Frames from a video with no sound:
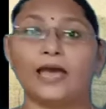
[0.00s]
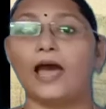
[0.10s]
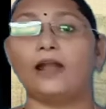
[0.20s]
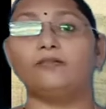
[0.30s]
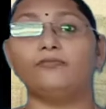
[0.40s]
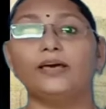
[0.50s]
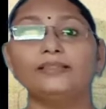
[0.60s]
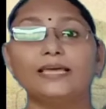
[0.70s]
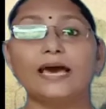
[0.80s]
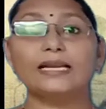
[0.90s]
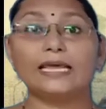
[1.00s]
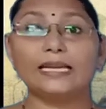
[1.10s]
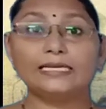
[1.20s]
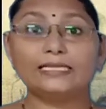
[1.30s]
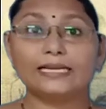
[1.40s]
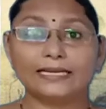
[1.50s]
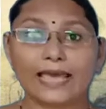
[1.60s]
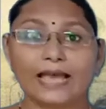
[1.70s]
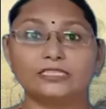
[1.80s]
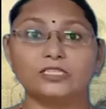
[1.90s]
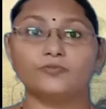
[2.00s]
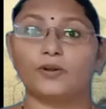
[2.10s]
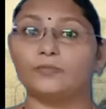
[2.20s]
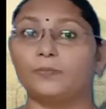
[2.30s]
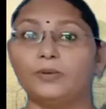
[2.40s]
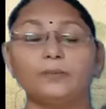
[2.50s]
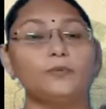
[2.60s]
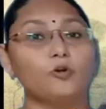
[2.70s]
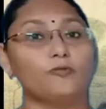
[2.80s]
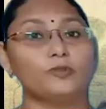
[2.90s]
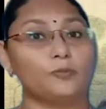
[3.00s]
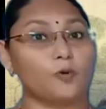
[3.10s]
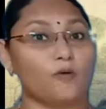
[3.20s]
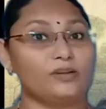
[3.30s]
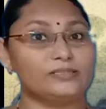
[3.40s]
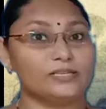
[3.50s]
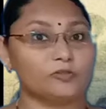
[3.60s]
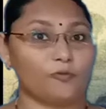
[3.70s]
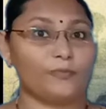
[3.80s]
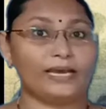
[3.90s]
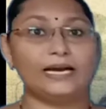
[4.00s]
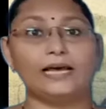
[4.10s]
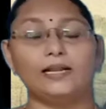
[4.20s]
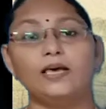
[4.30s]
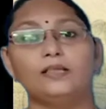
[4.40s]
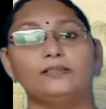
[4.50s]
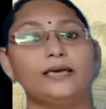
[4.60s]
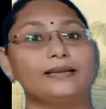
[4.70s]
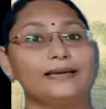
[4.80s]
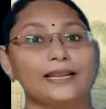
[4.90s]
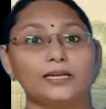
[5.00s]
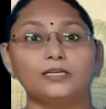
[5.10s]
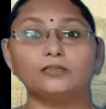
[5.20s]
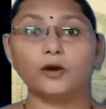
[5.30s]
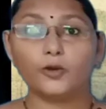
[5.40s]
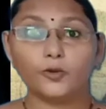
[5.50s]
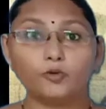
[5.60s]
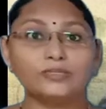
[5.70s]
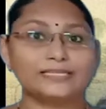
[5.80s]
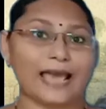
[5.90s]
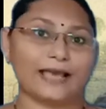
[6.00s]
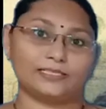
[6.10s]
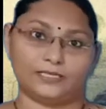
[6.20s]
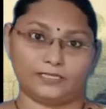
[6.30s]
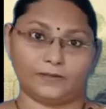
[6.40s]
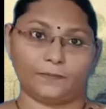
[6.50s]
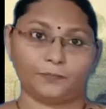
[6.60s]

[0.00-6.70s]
And when they are collecting the taxes from the people of the provinces of Bengal, they are collecting the huge taxes.